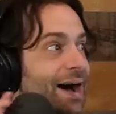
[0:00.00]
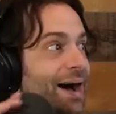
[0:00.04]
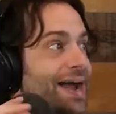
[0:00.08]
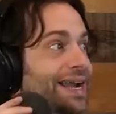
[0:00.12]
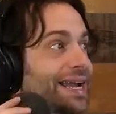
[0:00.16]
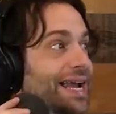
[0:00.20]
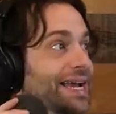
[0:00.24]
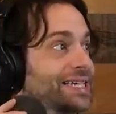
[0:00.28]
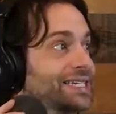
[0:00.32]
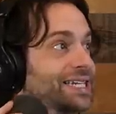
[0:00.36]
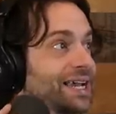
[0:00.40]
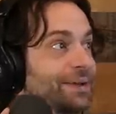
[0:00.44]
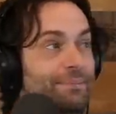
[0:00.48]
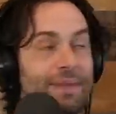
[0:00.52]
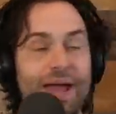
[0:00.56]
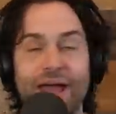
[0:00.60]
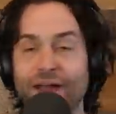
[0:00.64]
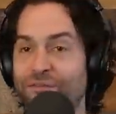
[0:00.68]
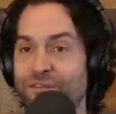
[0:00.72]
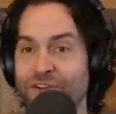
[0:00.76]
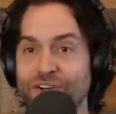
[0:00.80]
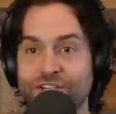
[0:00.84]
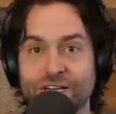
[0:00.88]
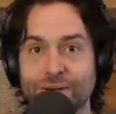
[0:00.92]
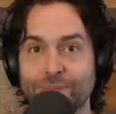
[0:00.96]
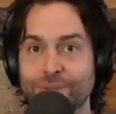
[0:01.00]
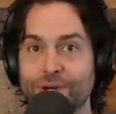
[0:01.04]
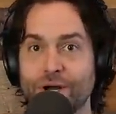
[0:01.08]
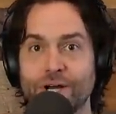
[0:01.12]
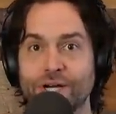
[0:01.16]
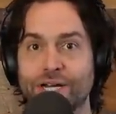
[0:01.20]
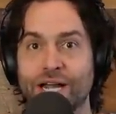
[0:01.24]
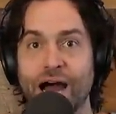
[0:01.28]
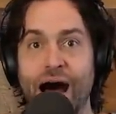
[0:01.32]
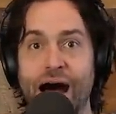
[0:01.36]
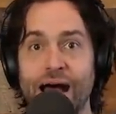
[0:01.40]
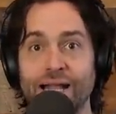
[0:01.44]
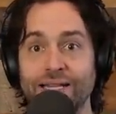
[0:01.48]
I guess it made for some good
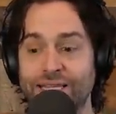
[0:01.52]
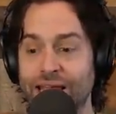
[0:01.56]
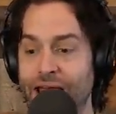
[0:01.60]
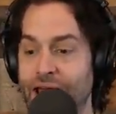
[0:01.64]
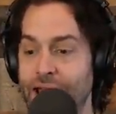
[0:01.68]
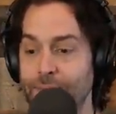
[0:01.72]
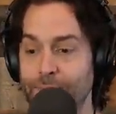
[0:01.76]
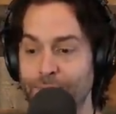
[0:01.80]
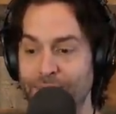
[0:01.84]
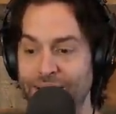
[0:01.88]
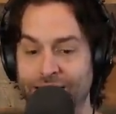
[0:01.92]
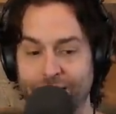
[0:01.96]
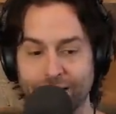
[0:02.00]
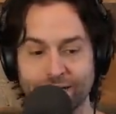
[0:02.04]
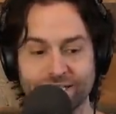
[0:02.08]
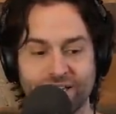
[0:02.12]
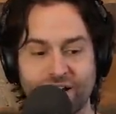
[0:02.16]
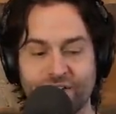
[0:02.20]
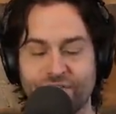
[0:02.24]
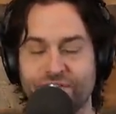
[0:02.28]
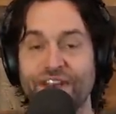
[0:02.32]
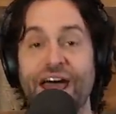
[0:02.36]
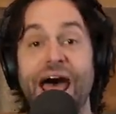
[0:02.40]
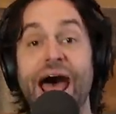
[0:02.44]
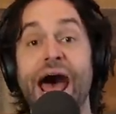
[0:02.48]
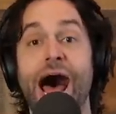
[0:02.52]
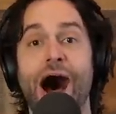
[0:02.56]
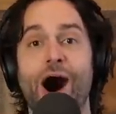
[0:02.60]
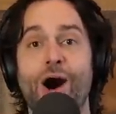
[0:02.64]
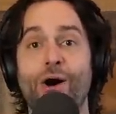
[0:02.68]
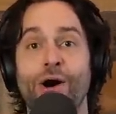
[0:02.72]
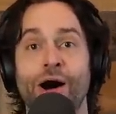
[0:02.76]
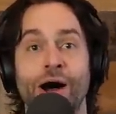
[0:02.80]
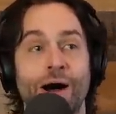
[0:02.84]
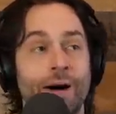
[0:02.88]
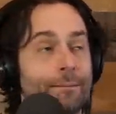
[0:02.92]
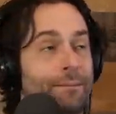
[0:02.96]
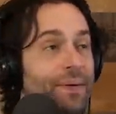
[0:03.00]
content because of
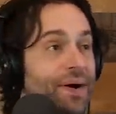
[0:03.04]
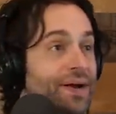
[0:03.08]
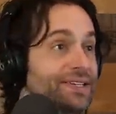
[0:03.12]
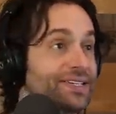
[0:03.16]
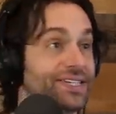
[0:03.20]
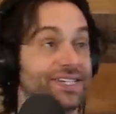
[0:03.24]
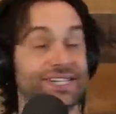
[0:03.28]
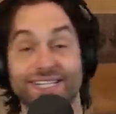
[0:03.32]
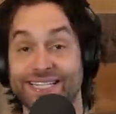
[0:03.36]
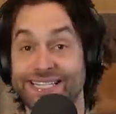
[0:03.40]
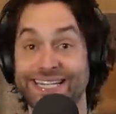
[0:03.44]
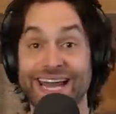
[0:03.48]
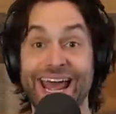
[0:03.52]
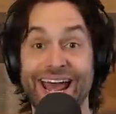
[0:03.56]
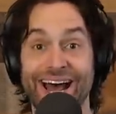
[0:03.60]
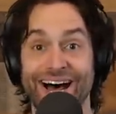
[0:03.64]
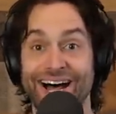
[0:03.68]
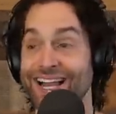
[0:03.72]
now, but still,